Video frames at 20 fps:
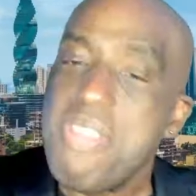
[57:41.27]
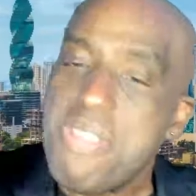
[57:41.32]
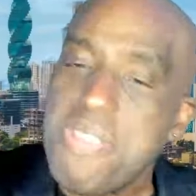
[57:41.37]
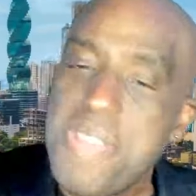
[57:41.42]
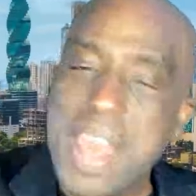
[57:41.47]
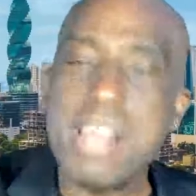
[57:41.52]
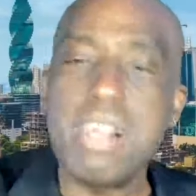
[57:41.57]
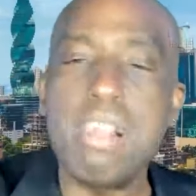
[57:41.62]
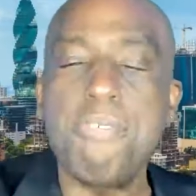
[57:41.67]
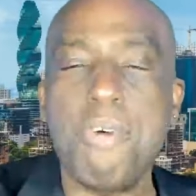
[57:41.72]

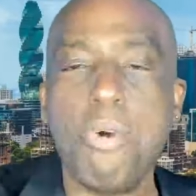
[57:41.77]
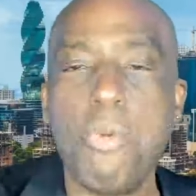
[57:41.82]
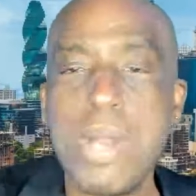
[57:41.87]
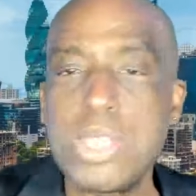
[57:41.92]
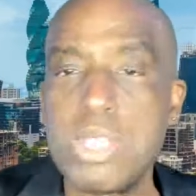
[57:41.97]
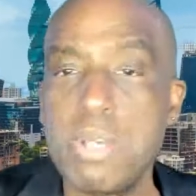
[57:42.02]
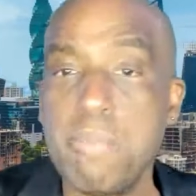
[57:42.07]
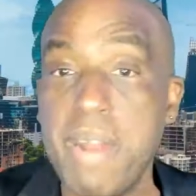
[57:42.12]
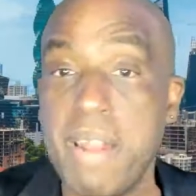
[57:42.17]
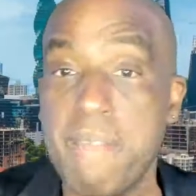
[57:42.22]
Thank you for
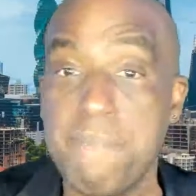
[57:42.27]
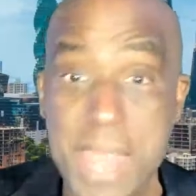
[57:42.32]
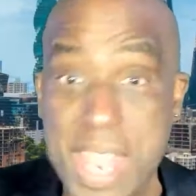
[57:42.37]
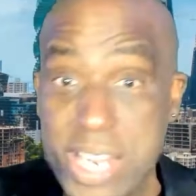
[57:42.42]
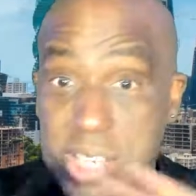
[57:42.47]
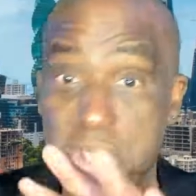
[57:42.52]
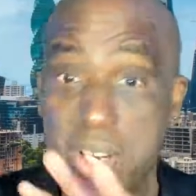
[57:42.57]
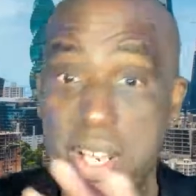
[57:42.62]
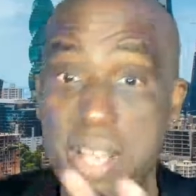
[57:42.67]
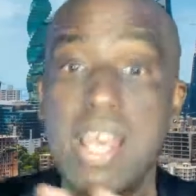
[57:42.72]
what you bring.
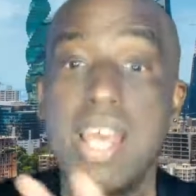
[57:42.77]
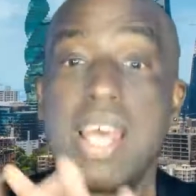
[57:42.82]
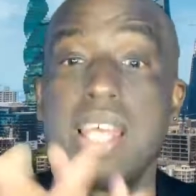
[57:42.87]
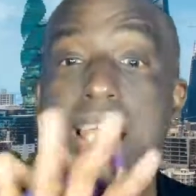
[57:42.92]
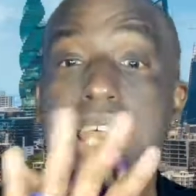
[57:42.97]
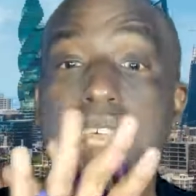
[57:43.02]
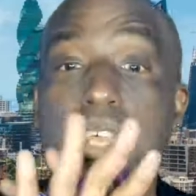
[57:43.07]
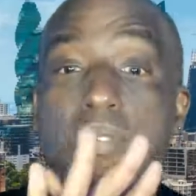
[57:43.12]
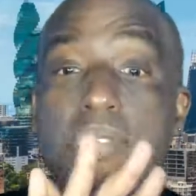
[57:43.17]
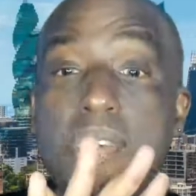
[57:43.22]
Actually,
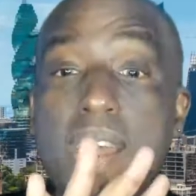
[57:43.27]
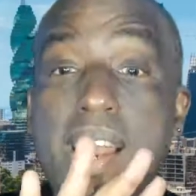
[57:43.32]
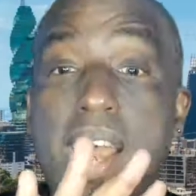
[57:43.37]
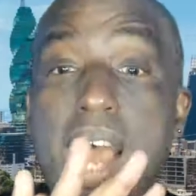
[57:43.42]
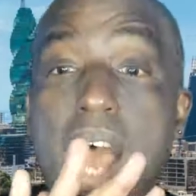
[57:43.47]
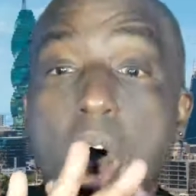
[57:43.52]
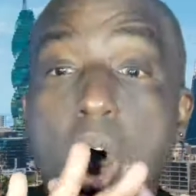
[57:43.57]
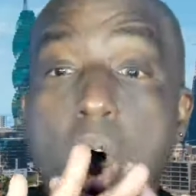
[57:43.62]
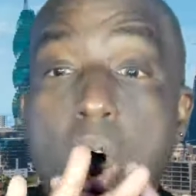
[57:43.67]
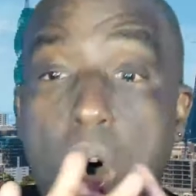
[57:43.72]
thank you for
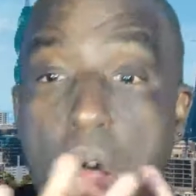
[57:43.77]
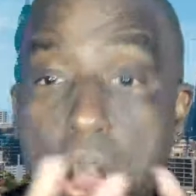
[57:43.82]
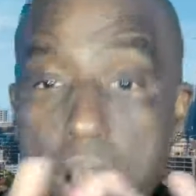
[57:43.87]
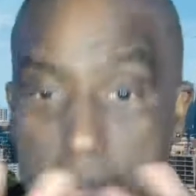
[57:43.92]
what all